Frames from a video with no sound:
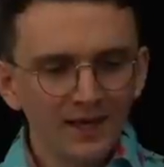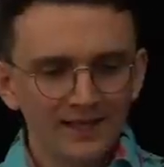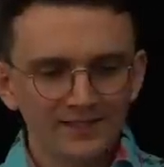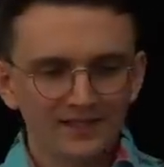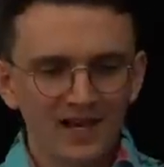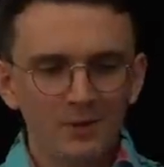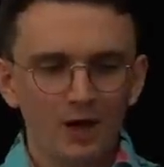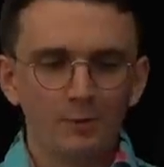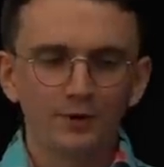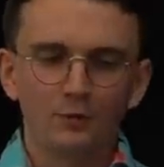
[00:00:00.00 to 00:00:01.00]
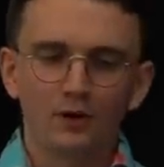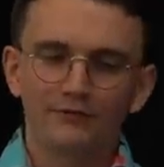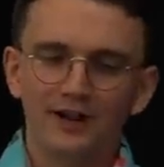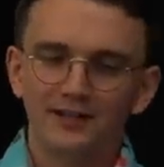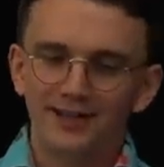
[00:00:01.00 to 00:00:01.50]
in semi-open
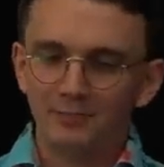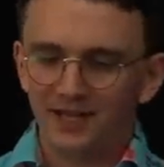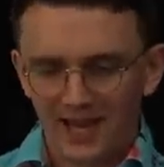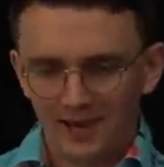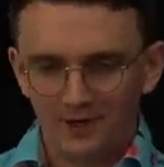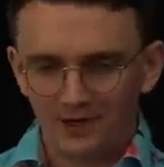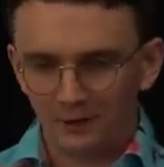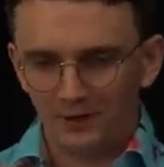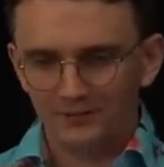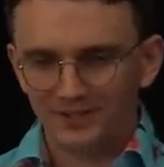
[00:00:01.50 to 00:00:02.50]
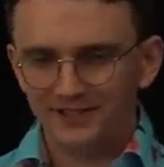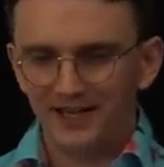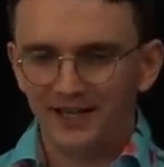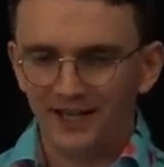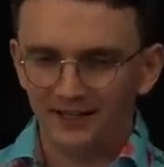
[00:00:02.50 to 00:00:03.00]
warfare, they became, and I quote,
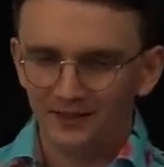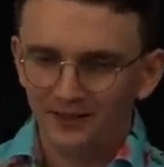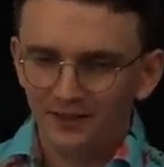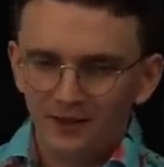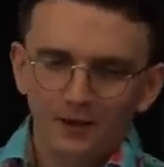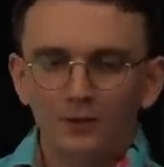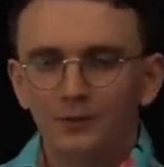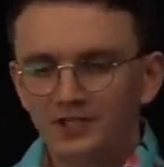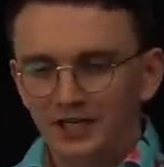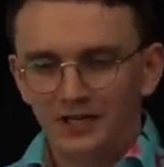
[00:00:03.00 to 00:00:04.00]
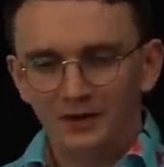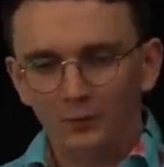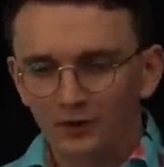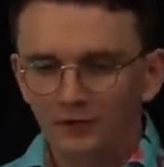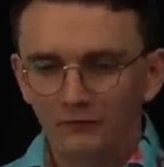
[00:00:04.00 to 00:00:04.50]
sticky, which in a
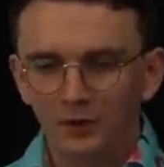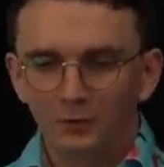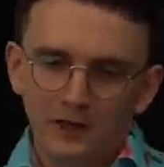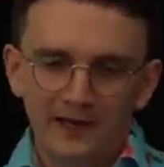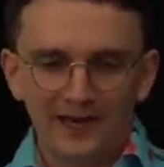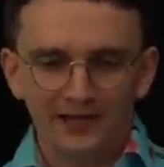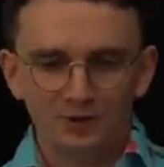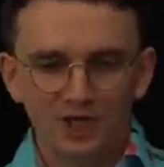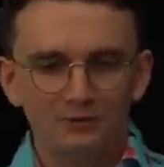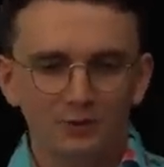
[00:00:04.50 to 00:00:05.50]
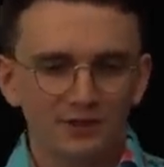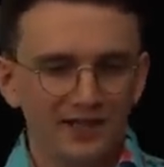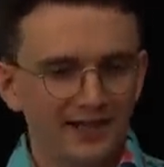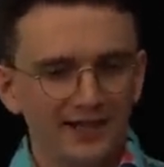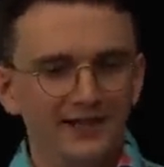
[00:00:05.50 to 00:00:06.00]
wonderful analogy was
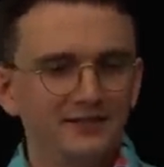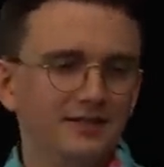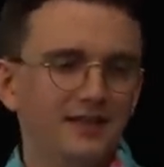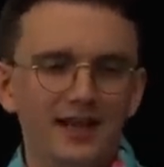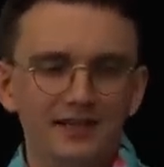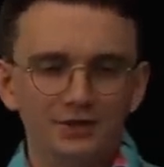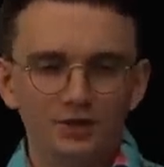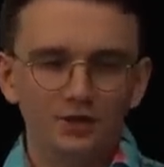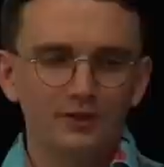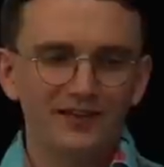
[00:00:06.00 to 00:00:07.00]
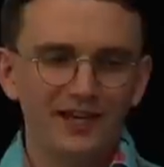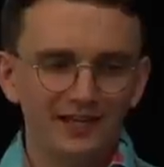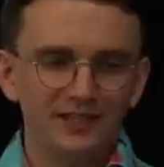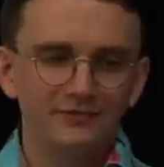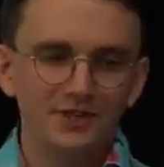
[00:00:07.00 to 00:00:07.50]
akin to the attitude of an
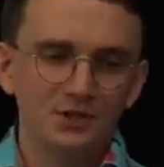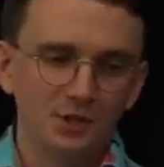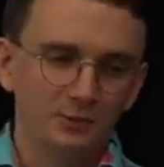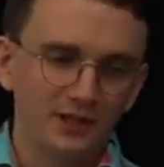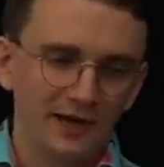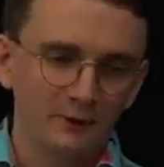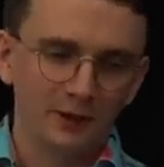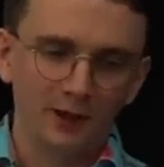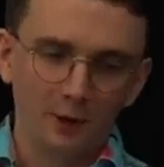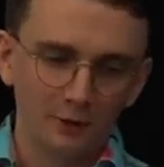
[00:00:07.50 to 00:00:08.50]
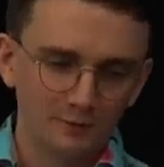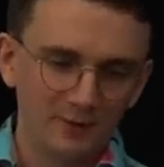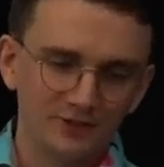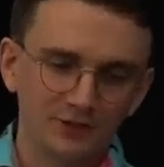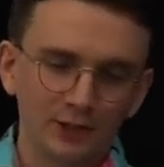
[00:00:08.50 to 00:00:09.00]
individual without clothes
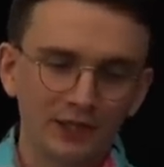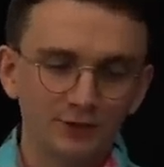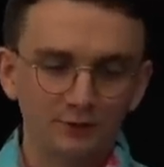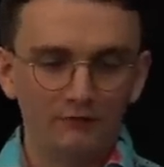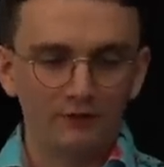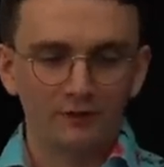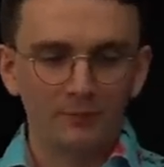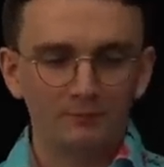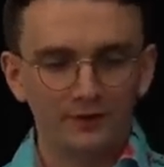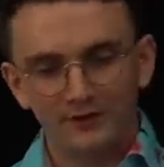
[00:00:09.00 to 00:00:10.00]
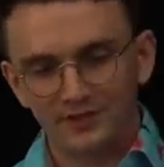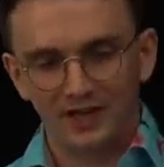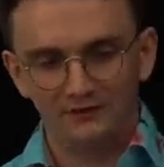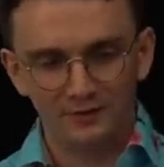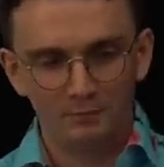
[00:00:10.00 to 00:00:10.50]
being suddenly driven from the
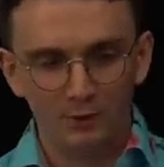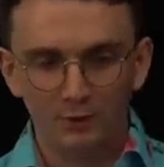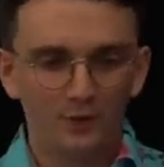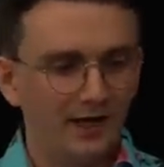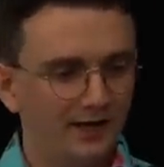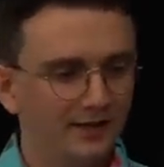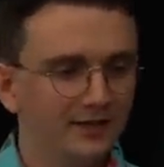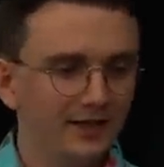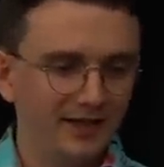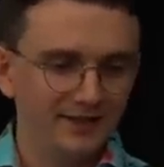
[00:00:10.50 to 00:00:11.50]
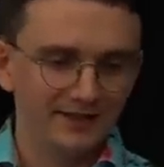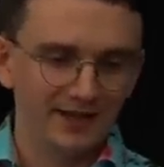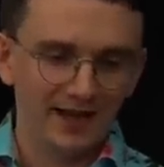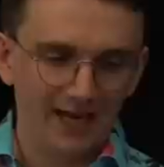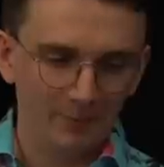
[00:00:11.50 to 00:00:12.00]
privacy of his boudoir into the
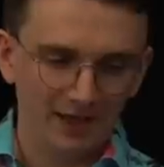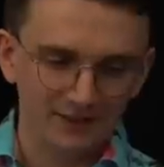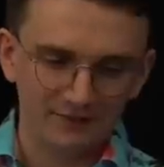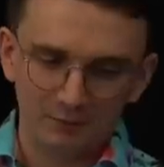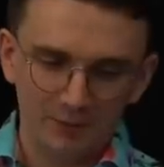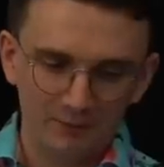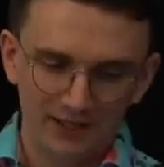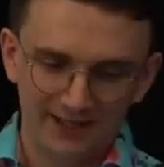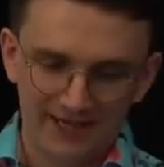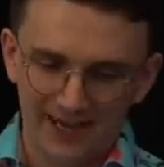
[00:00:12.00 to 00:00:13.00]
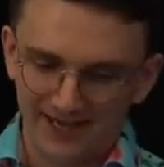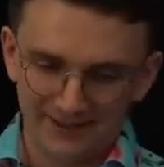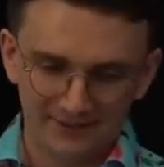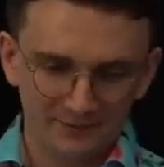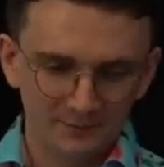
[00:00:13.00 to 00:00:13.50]
limelight of the public
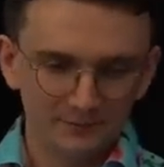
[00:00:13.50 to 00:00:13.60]
gaze.